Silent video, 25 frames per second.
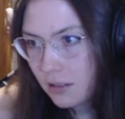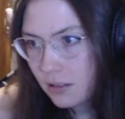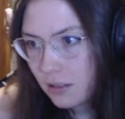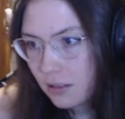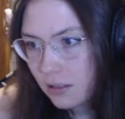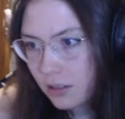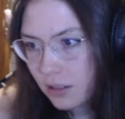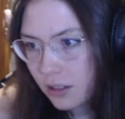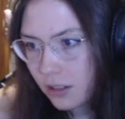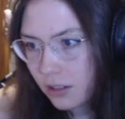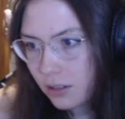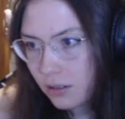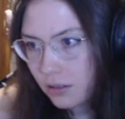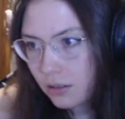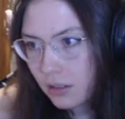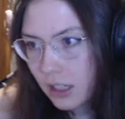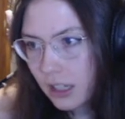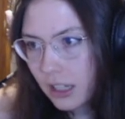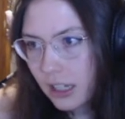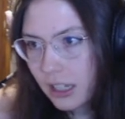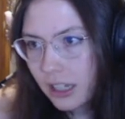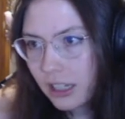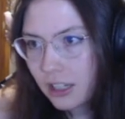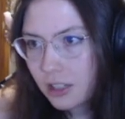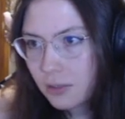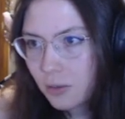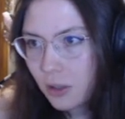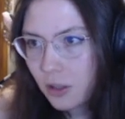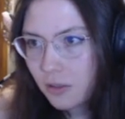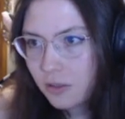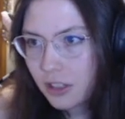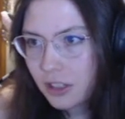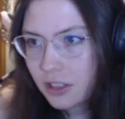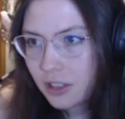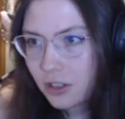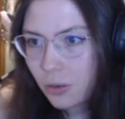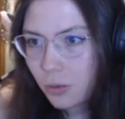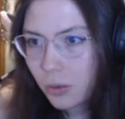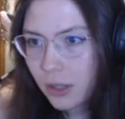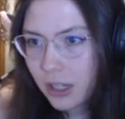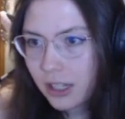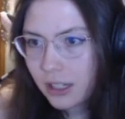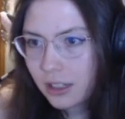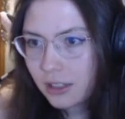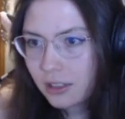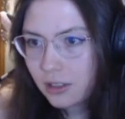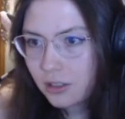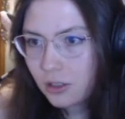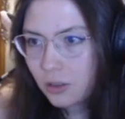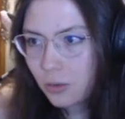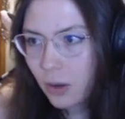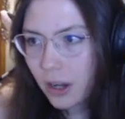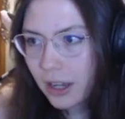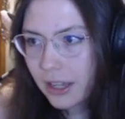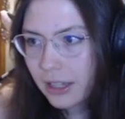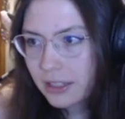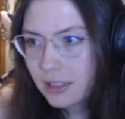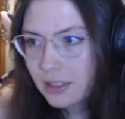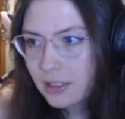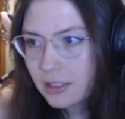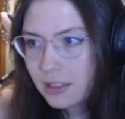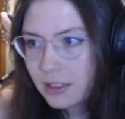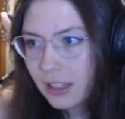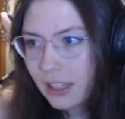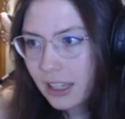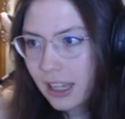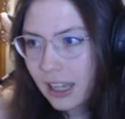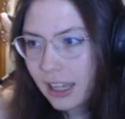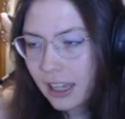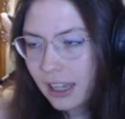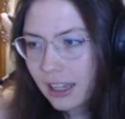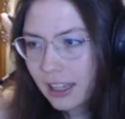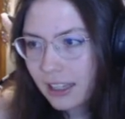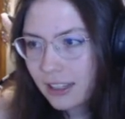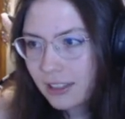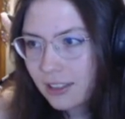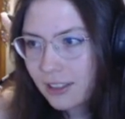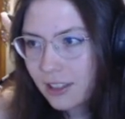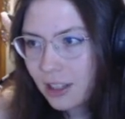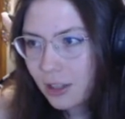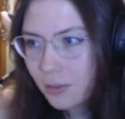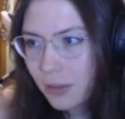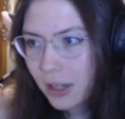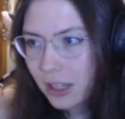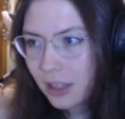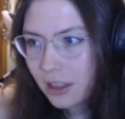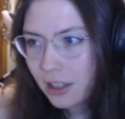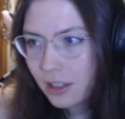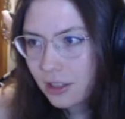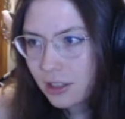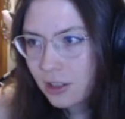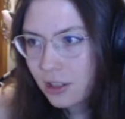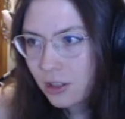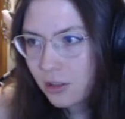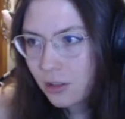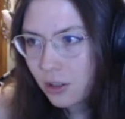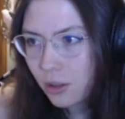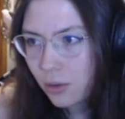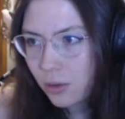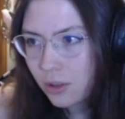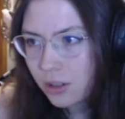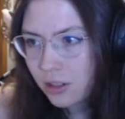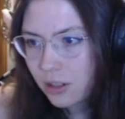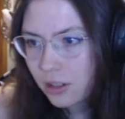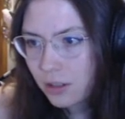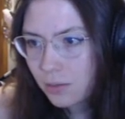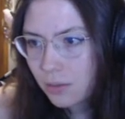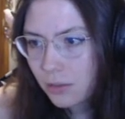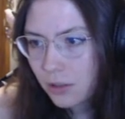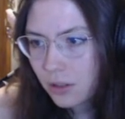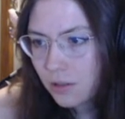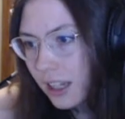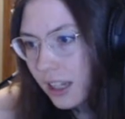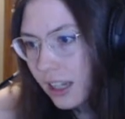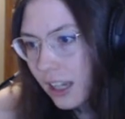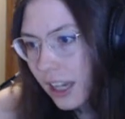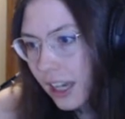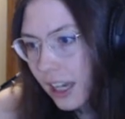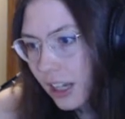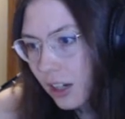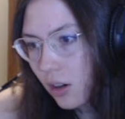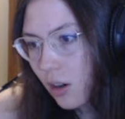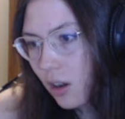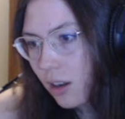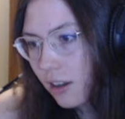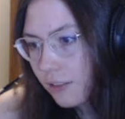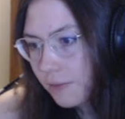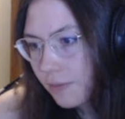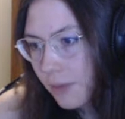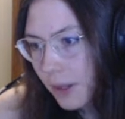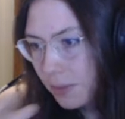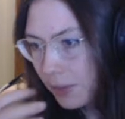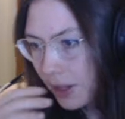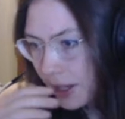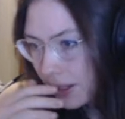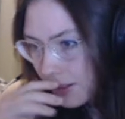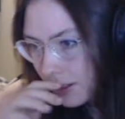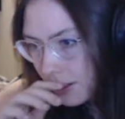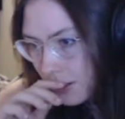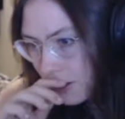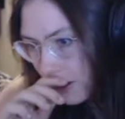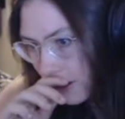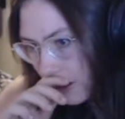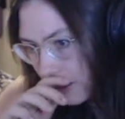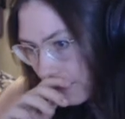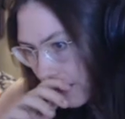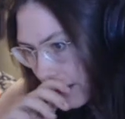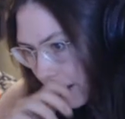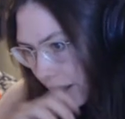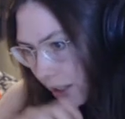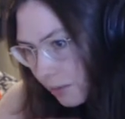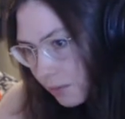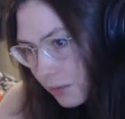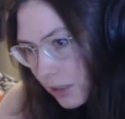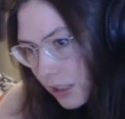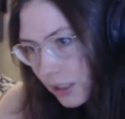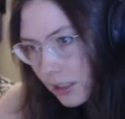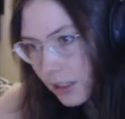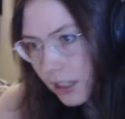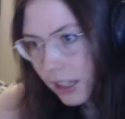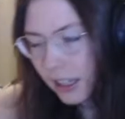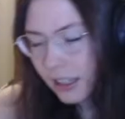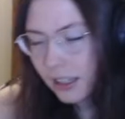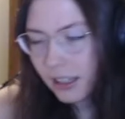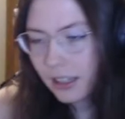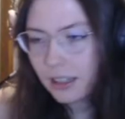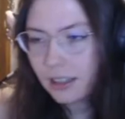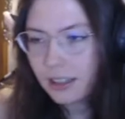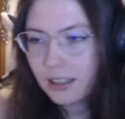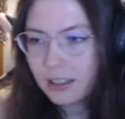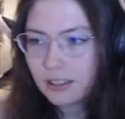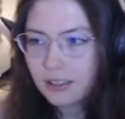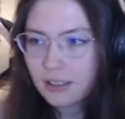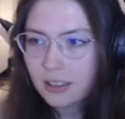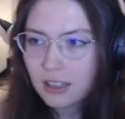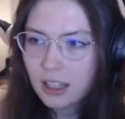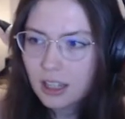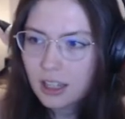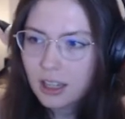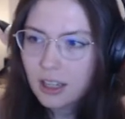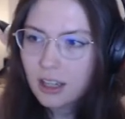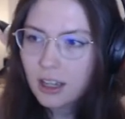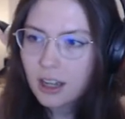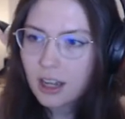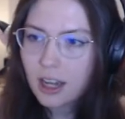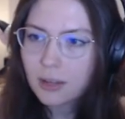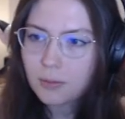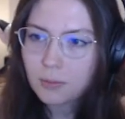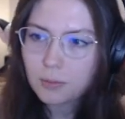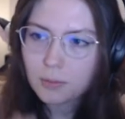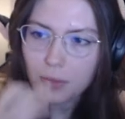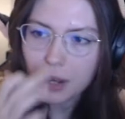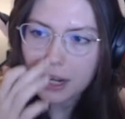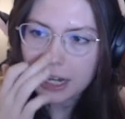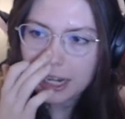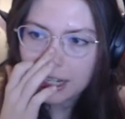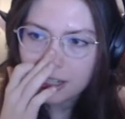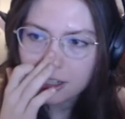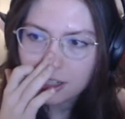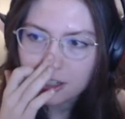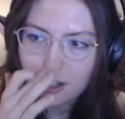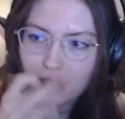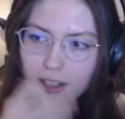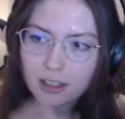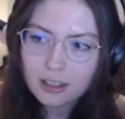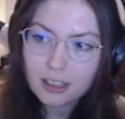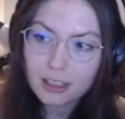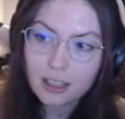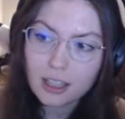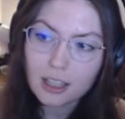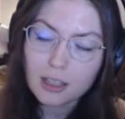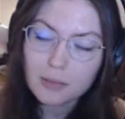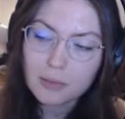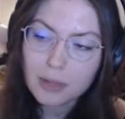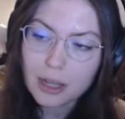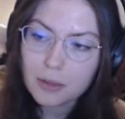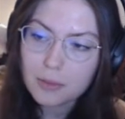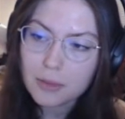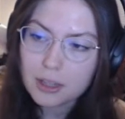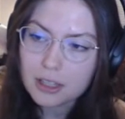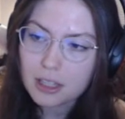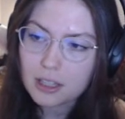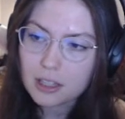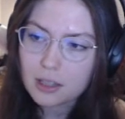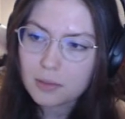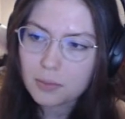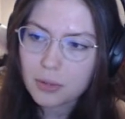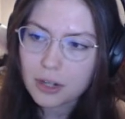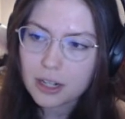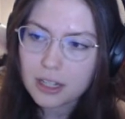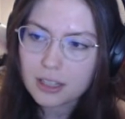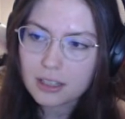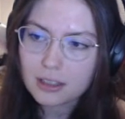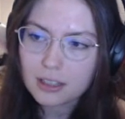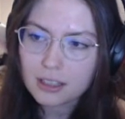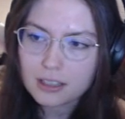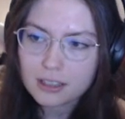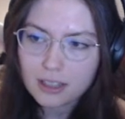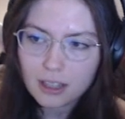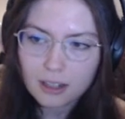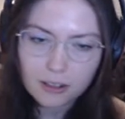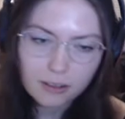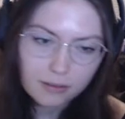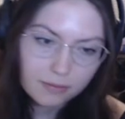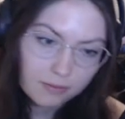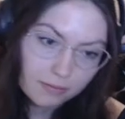So he's moved his queen twice, and he made this useless move. And all of my pieces are developed, and I'm ready to start thinking about making a break in the center.